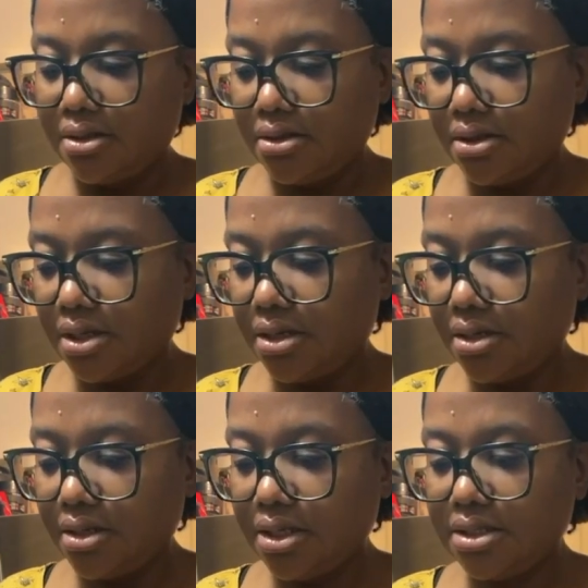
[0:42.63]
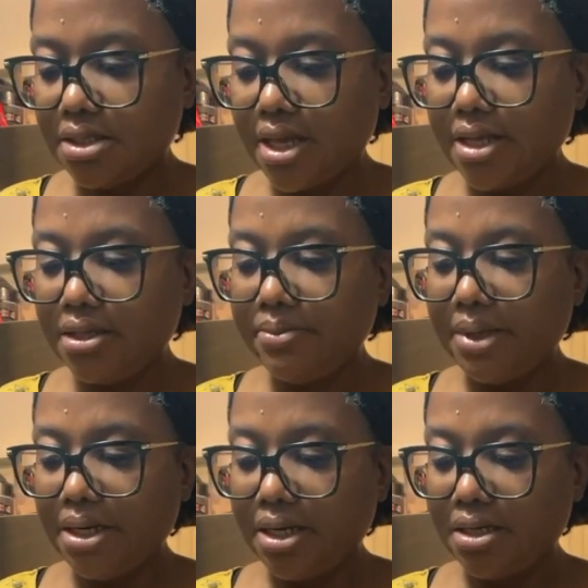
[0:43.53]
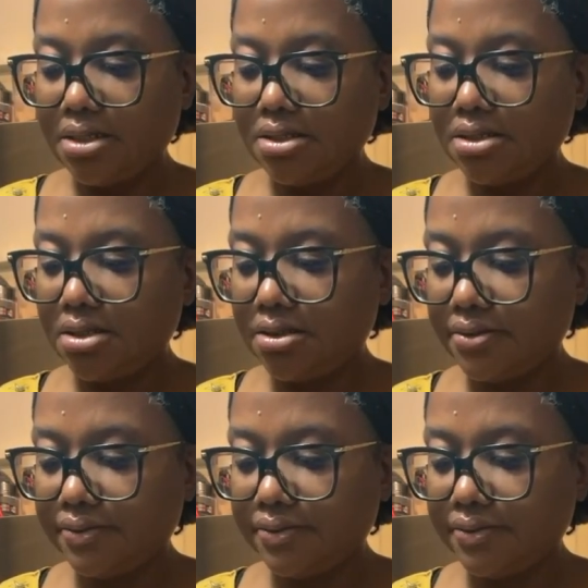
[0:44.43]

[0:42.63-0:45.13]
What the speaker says: Okay, let's add the bananas.